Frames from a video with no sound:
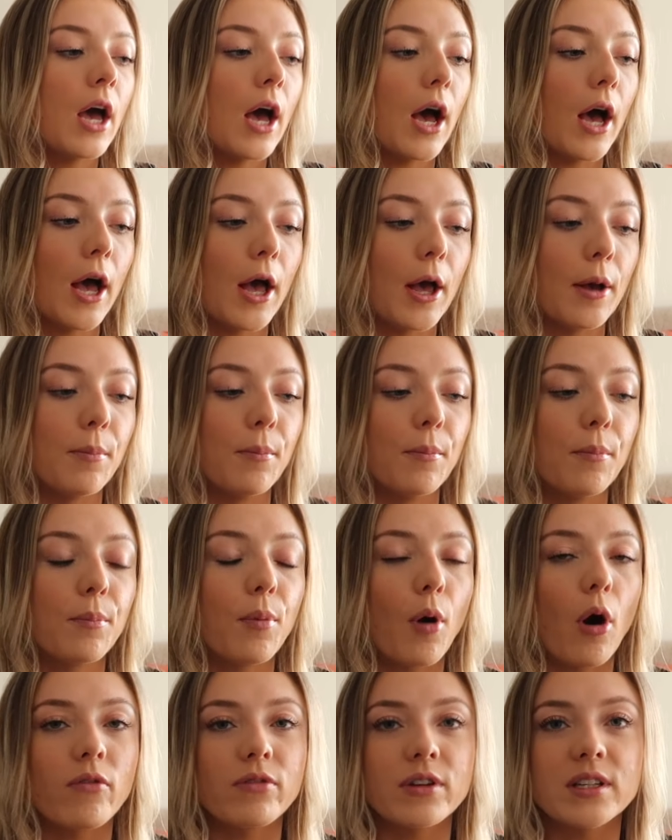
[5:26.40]

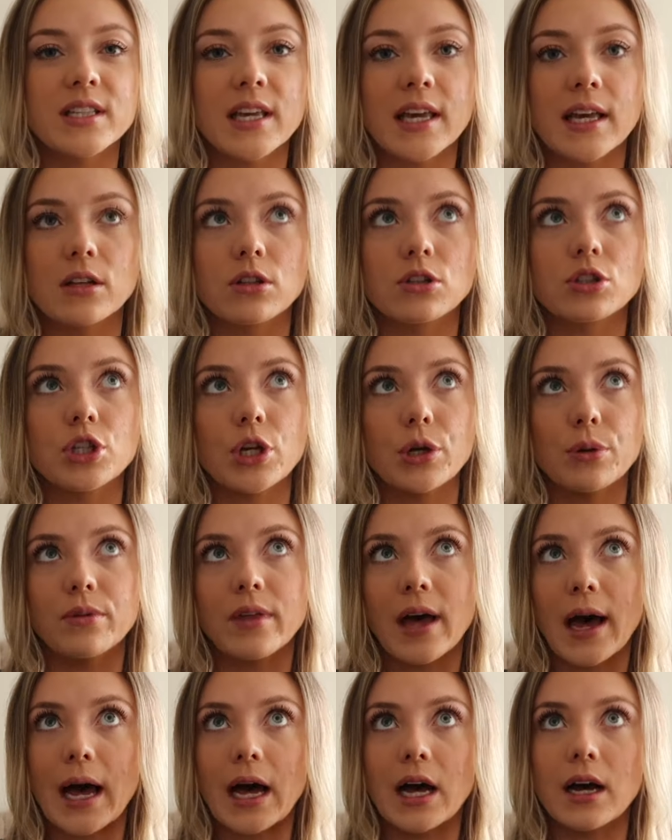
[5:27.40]
But obviously he'll do
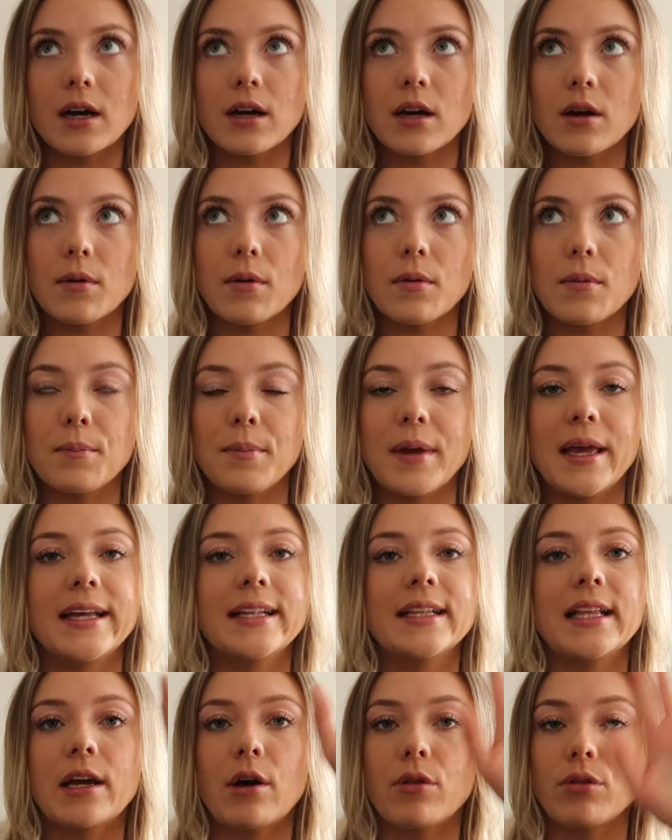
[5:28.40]
that
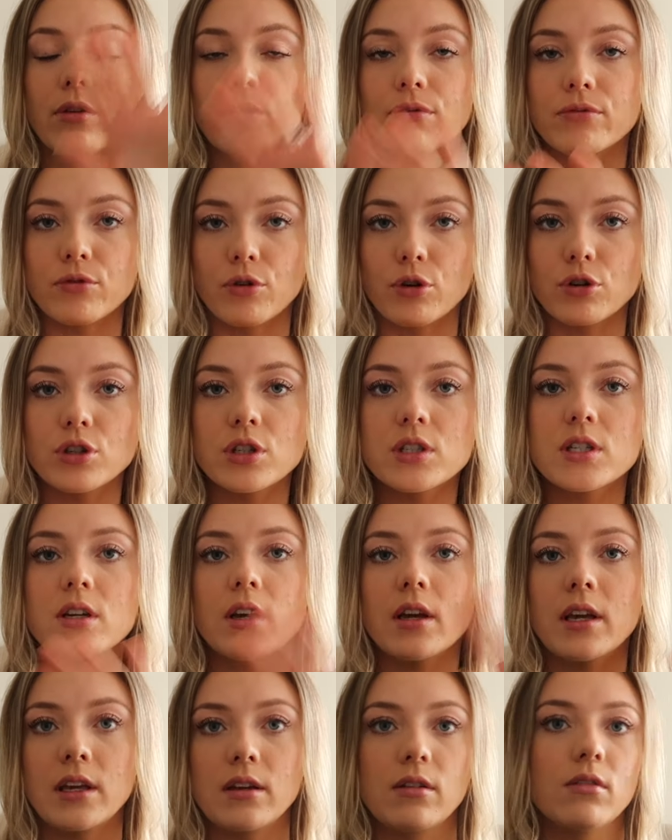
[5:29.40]
mainly on the front.
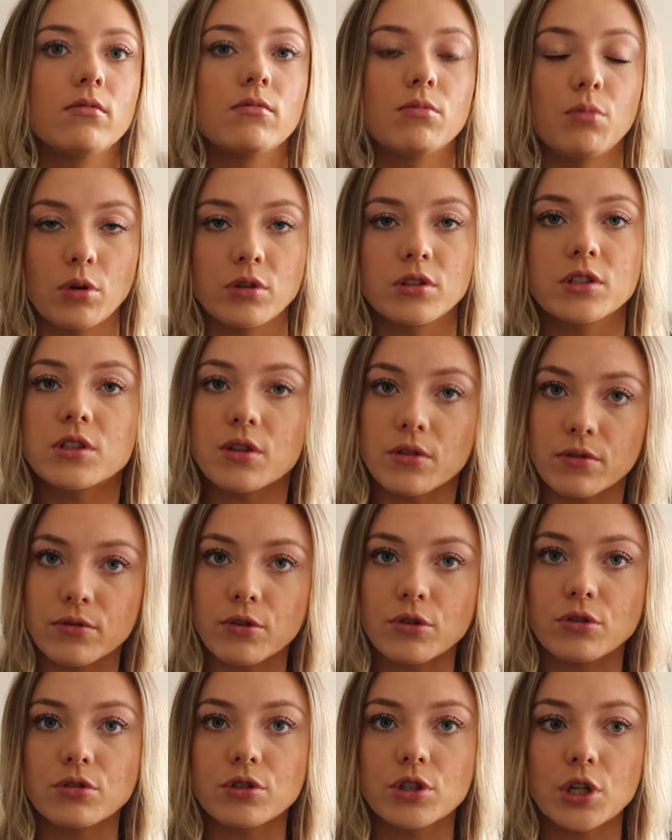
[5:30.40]
He wants the
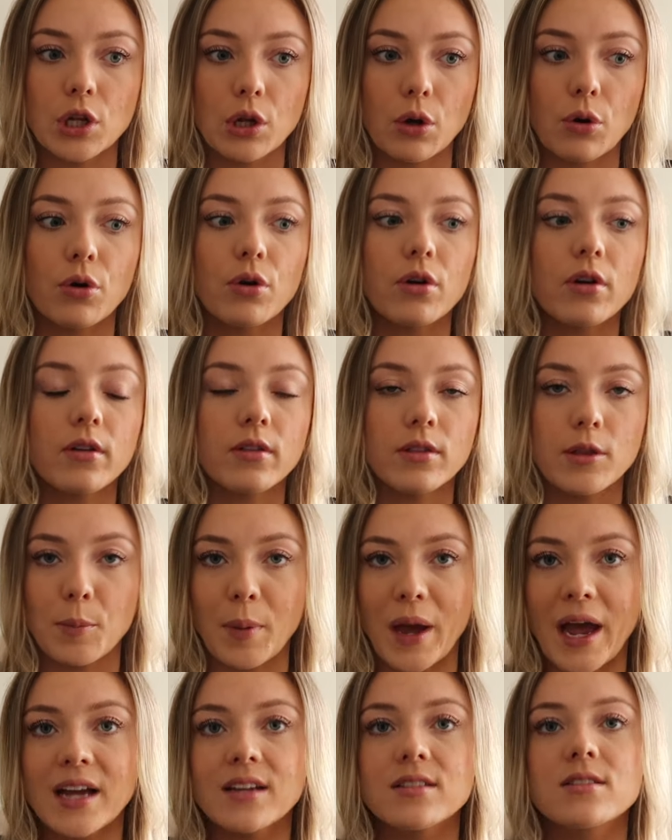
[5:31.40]
front to look the
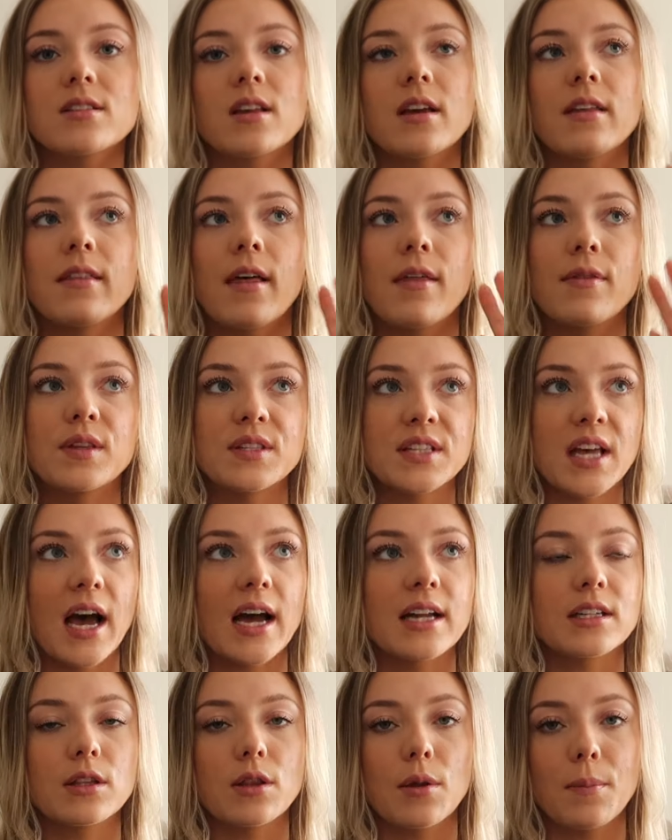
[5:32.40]
best, and then the
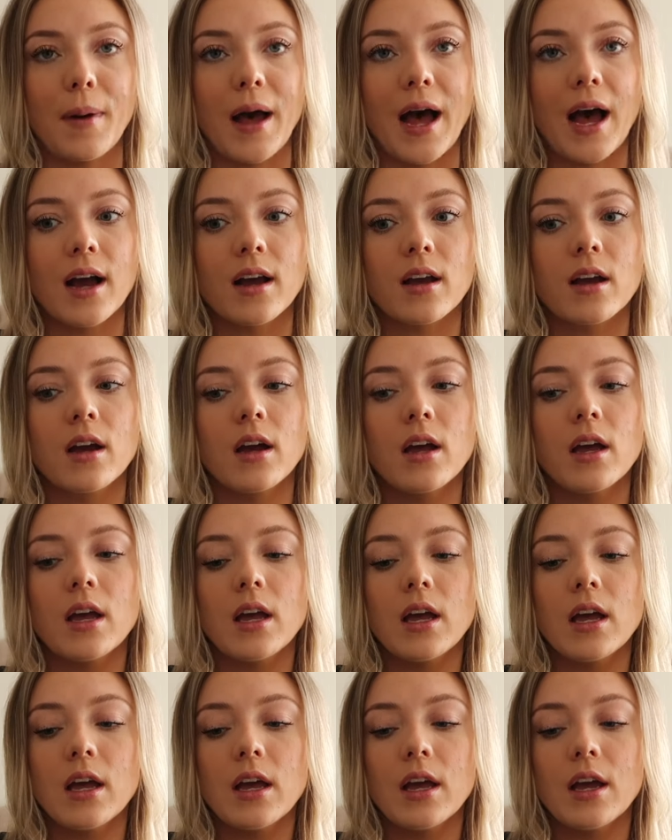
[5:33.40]
side and the back
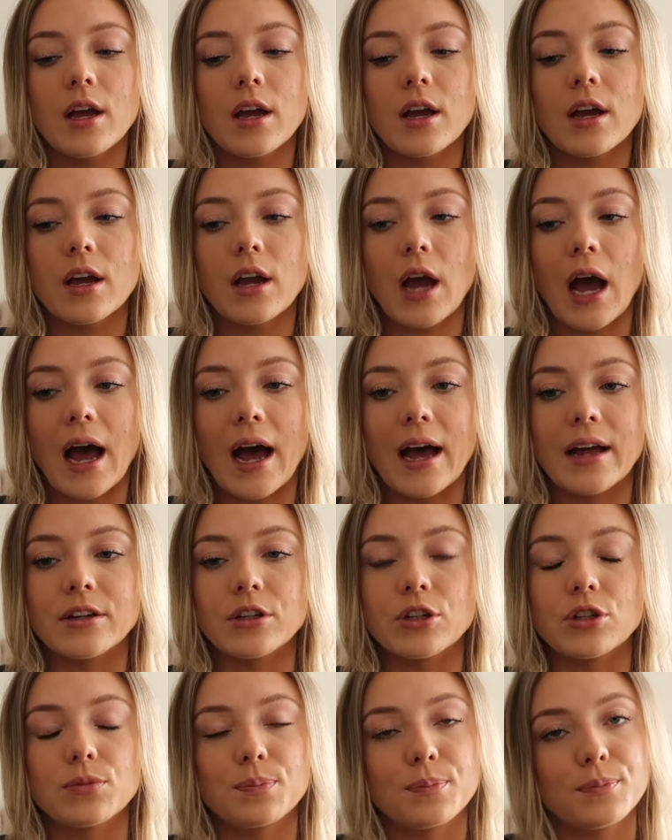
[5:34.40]

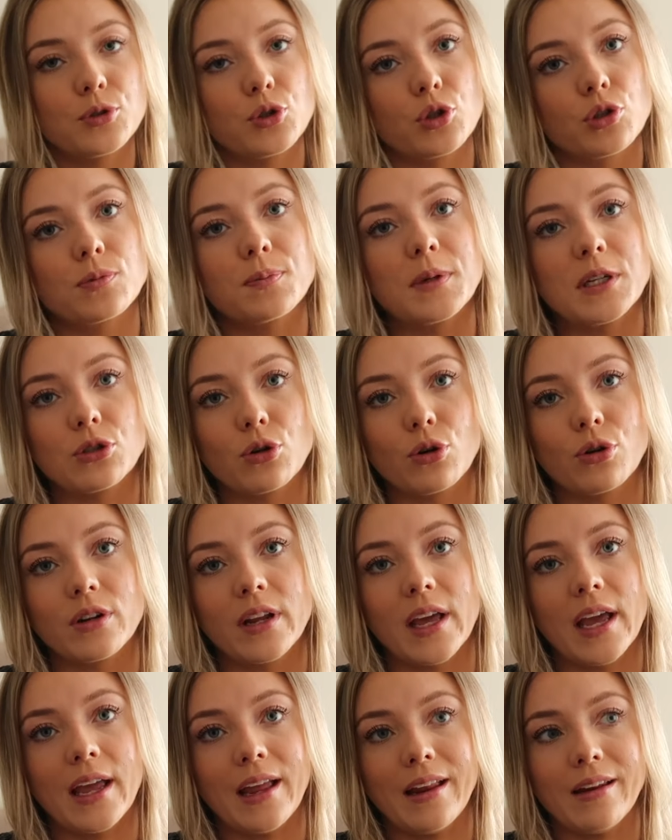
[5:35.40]
can just be done
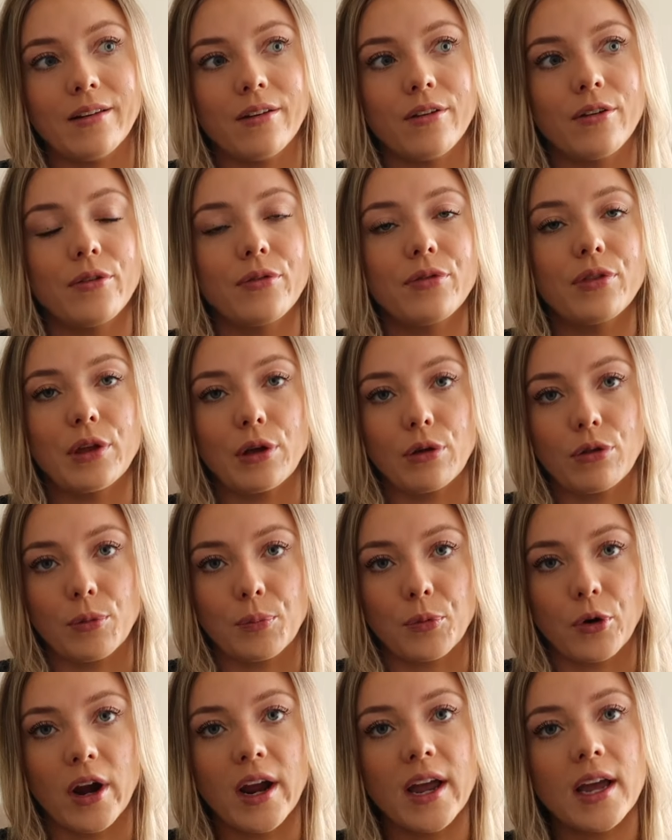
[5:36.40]
in the other
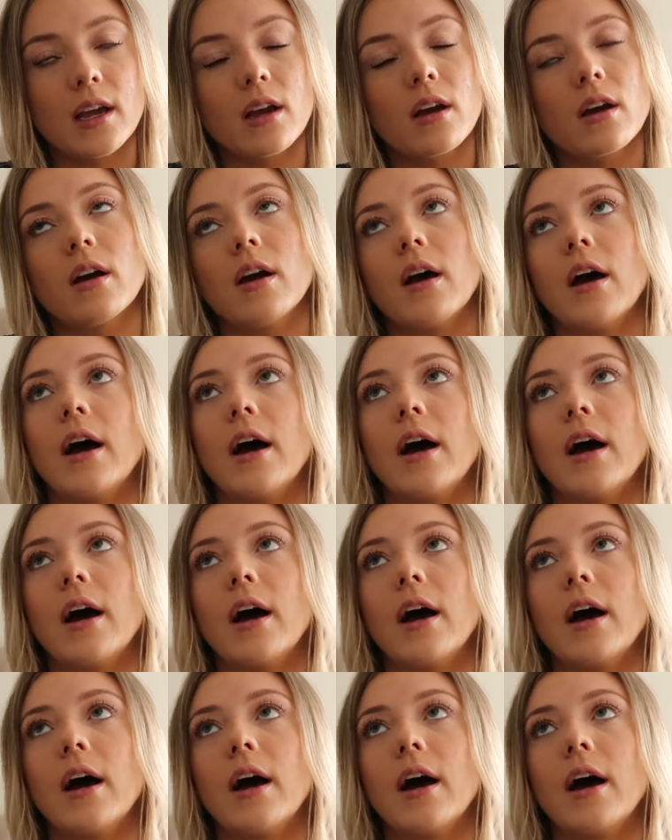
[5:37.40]
brick.